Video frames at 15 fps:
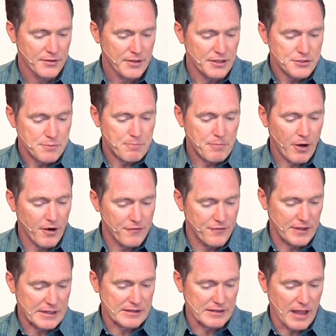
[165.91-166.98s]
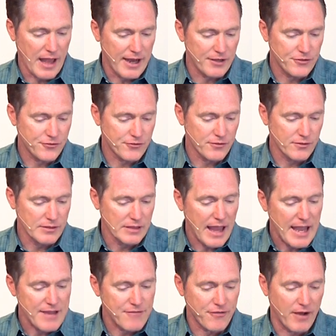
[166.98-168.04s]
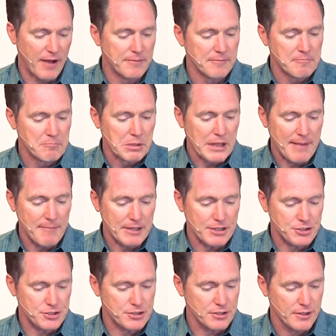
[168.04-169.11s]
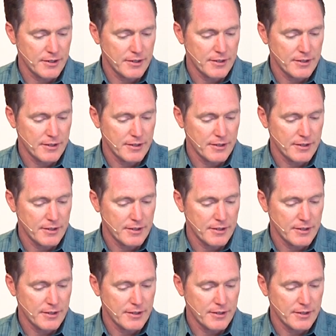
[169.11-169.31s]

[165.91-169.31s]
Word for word: His perfect life unblemished.